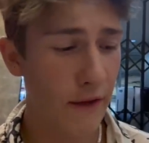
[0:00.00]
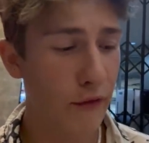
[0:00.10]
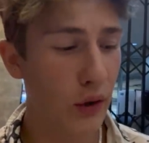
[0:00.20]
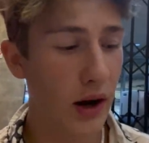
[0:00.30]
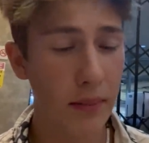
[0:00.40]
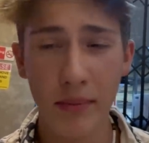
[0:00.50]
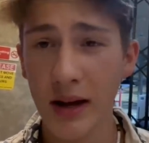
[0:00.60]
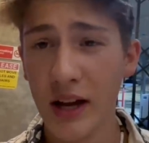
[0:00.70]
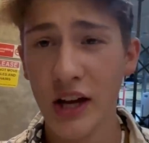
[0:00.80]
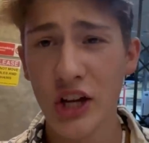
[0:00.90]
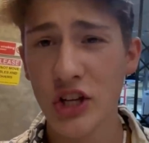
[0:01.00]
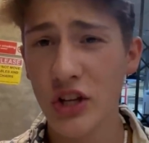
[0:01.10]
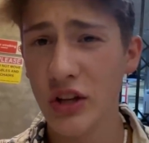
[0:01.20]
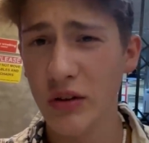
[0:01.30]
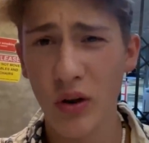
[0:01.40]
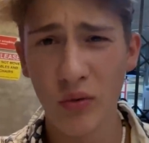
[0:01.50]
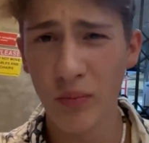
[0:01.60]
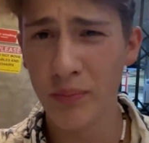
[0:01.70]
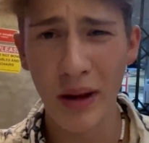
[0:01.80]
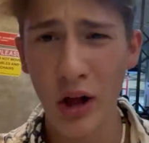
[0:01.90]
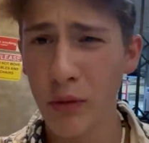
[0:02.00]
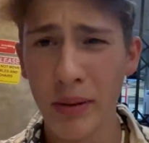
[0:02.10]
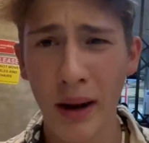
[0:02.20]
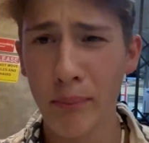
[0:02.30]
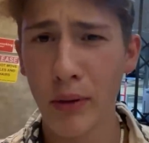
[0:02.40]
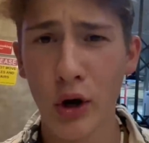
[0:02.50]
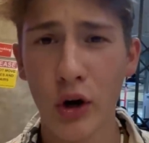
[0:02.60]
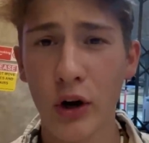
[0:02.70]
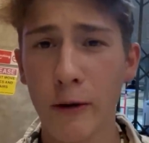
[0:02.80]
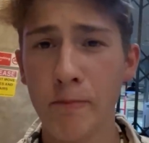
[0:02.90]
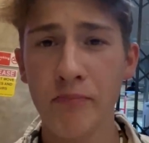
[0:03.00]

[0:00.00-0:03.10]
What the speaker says: From bell pepper